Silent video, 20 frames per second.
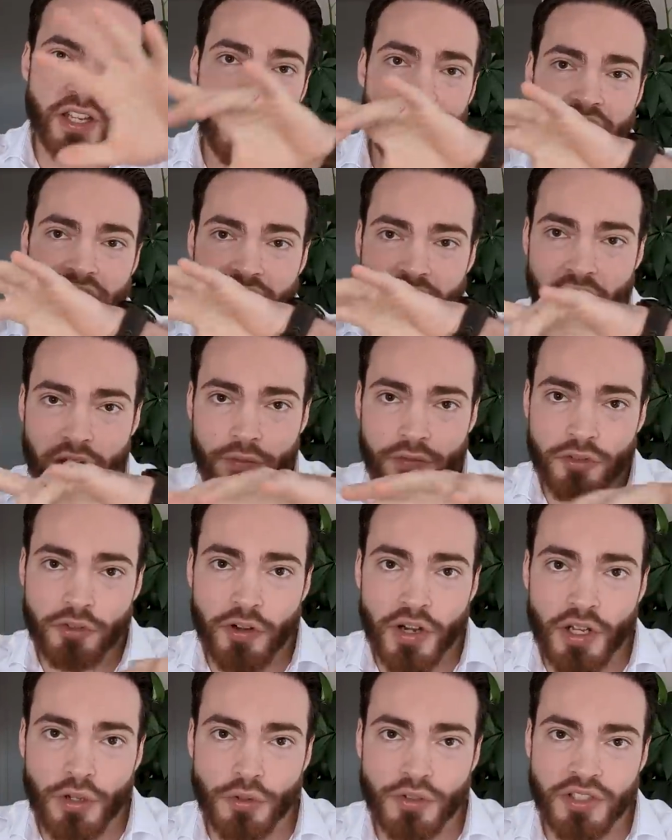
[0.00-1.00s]
and then it just kind of
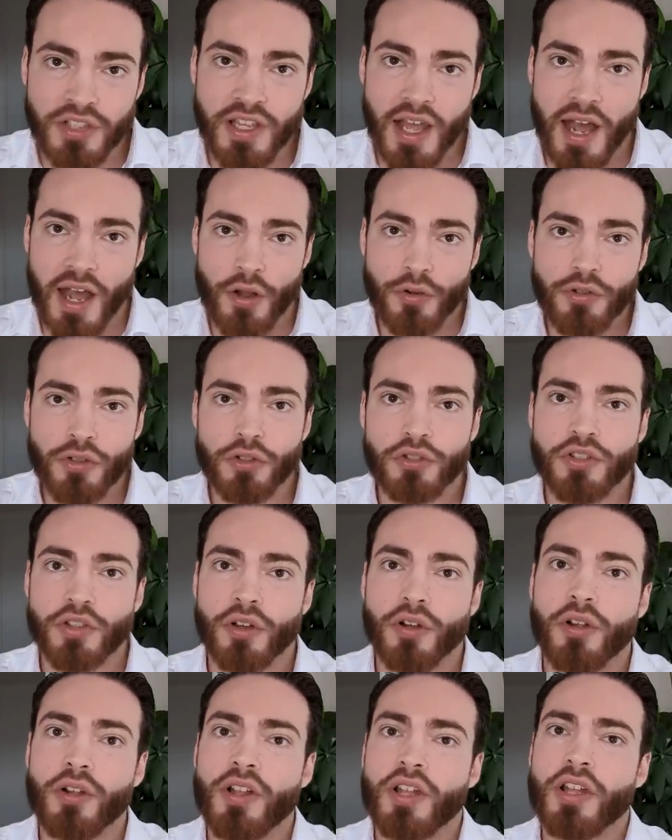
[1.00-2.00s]
trickles down
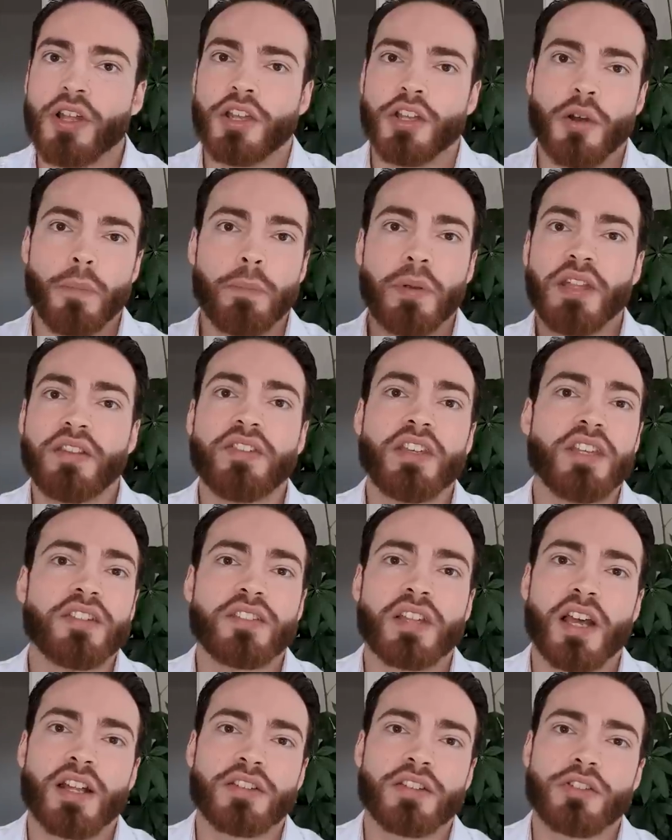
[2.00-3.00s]
until, you know,
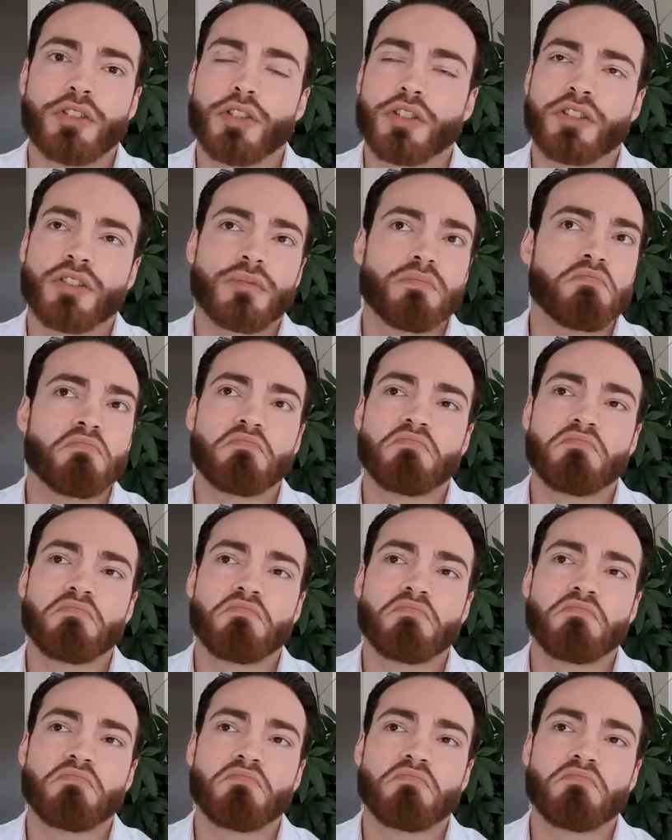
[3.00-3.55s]
PTs that just